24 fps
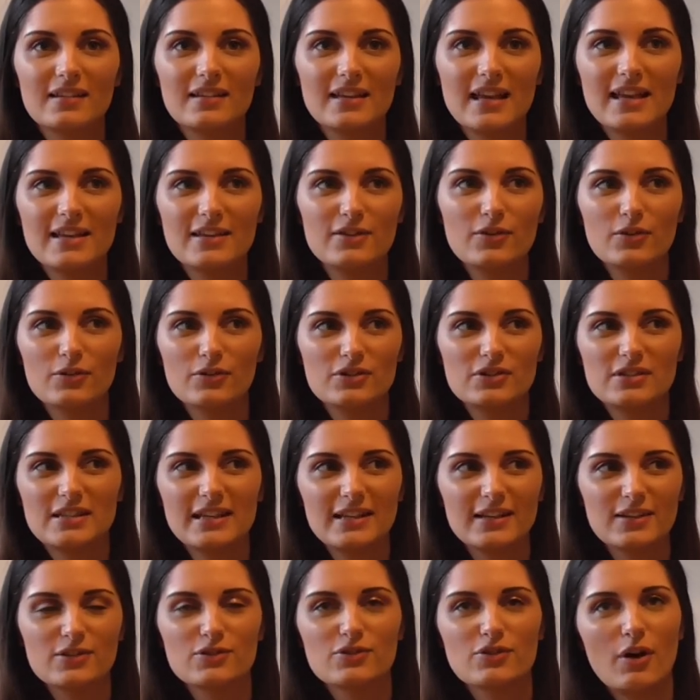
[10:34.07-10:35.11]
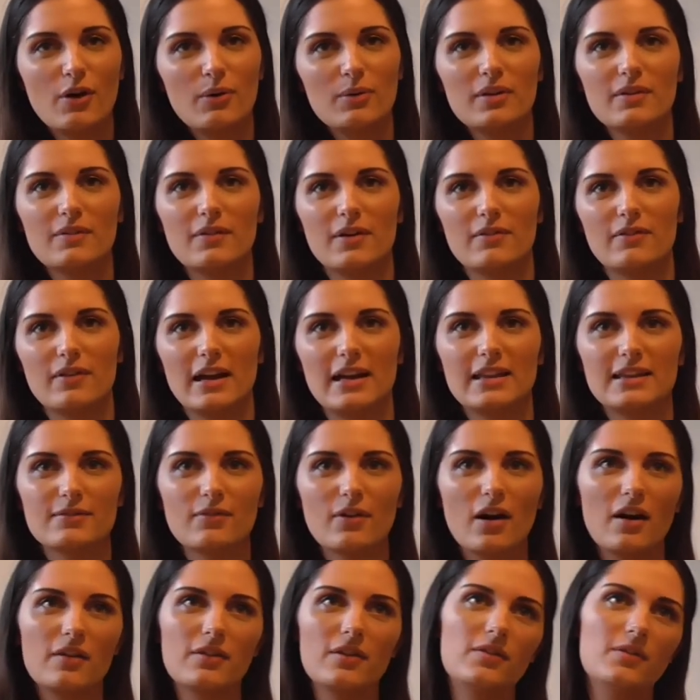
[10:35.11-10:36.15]
It, you're just in control of it, really,
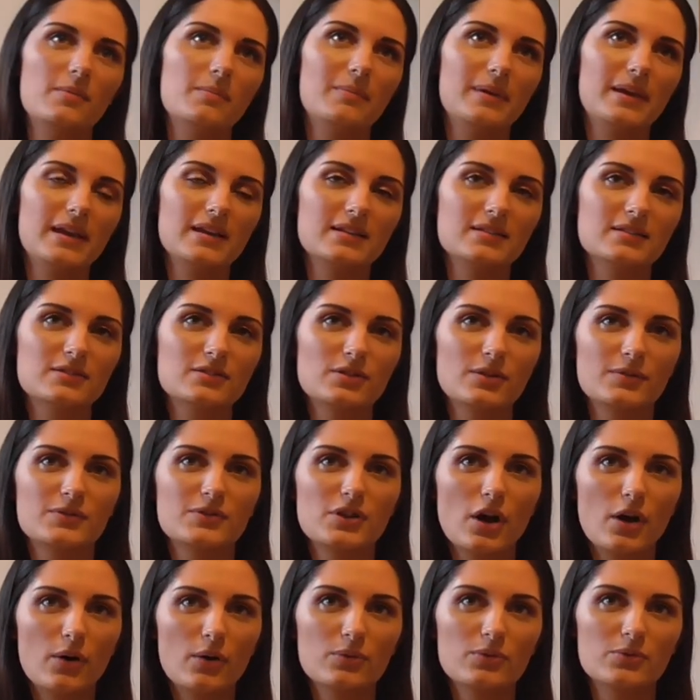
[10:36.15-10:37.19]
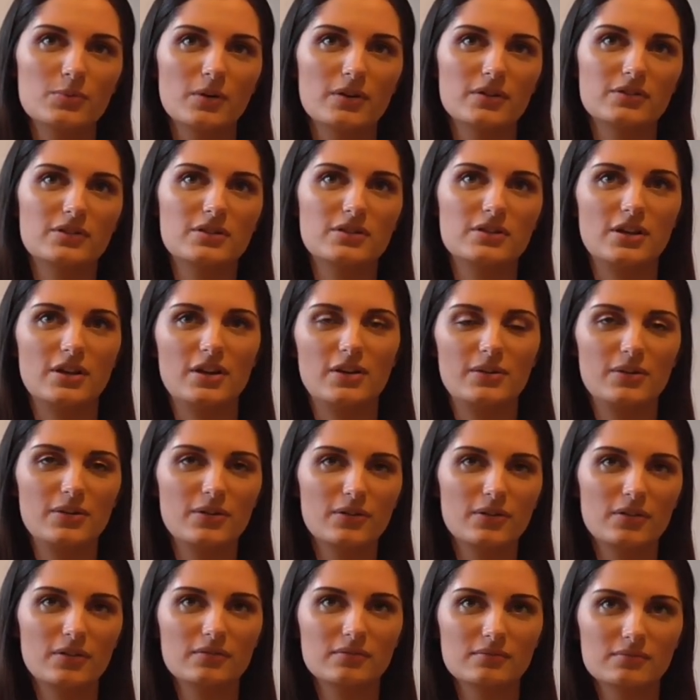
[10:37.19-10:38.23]
rather than being sort of told what to do.
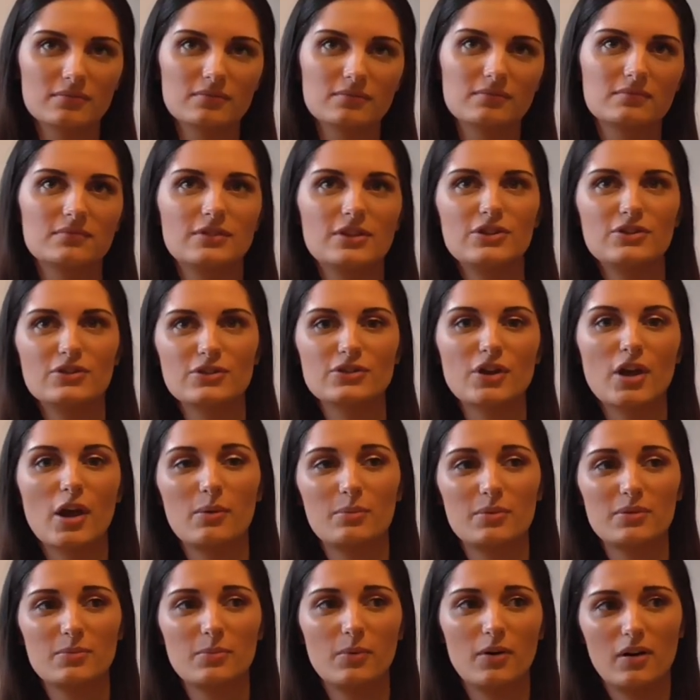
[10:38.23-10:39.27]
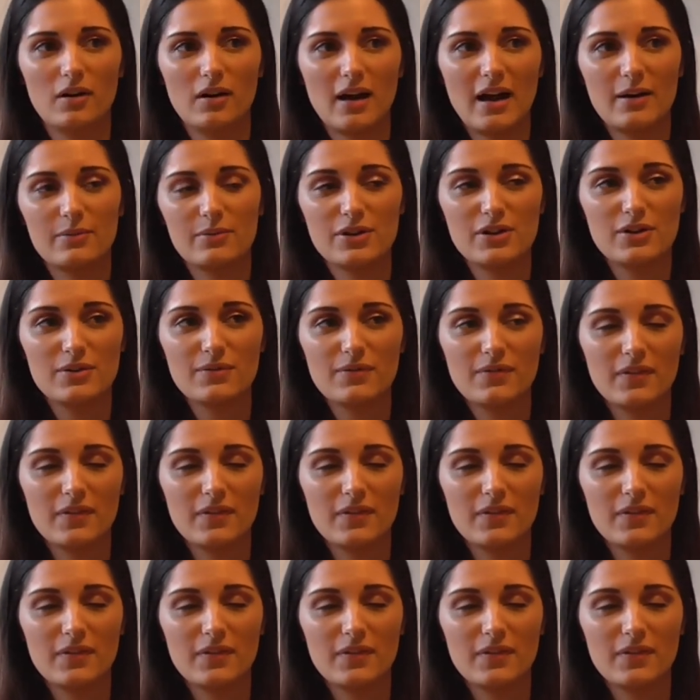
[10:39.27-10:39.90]
You just go with what, how you